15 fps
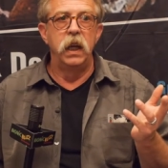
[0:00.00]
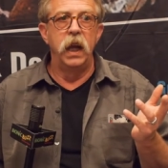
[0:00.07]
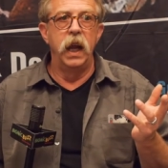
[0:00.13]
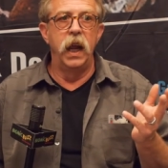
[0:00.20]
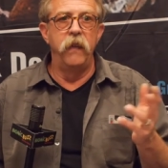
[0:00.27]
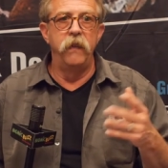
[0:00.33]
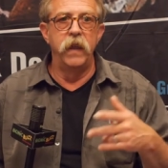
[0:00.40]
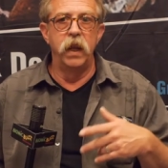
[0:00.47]

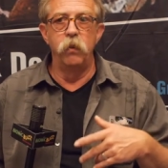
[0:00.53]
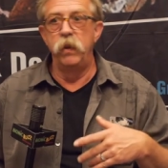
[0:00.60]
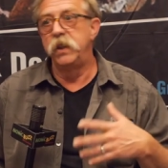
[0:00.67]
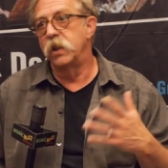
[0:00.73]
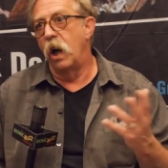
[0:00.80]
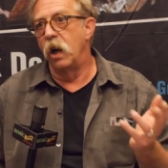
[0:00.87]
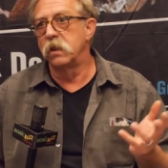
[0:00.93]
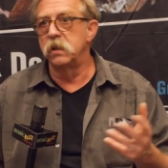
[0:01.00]
and then we
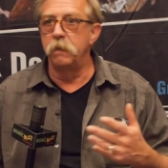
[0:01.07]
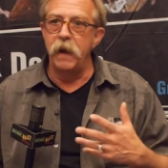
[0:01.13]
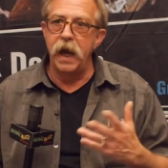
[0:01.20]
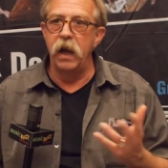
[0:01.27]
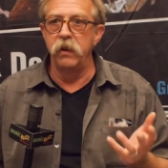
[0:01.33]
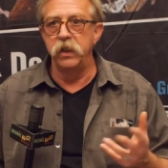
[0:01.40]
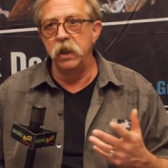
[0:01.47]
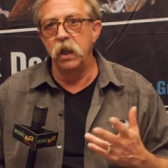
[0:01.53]
talked
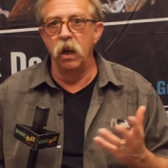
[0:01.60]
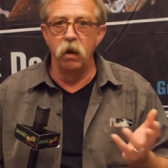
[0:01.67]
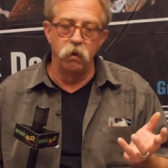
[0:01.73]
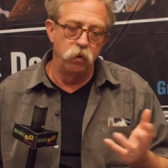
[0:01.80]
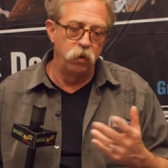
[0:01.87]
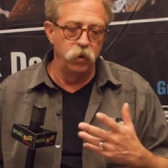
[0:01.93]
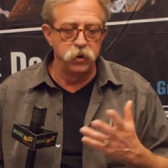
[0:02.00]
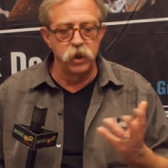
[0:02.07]
about you know
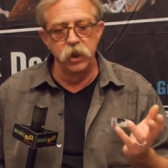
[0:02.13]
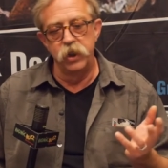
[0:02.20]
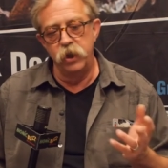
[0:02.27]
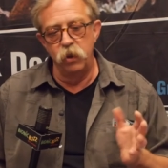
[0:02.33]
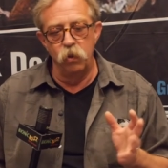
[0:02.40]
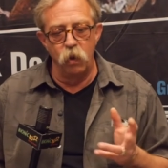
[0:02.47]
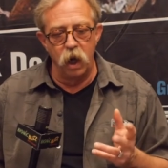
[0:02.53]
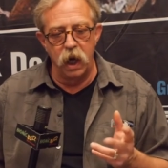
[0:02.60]
who's going to
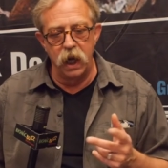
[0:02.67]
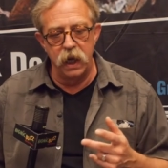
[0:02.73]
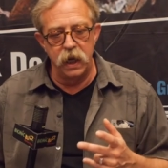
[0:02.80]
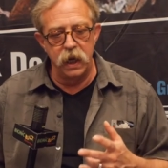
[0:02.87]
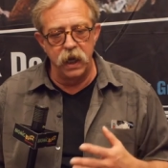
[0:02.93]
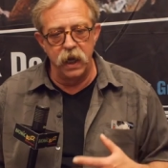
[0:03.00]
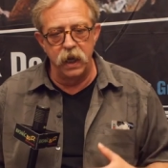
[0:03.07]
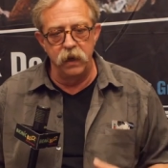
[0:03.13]
do what,
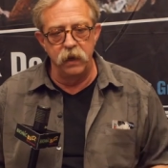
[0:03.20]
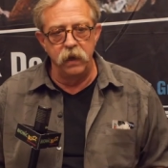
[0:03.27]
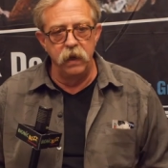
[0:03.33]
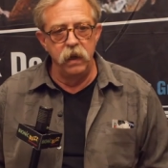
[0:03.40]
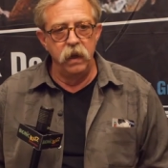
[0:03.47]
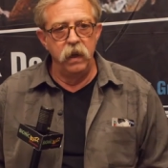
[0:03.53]
and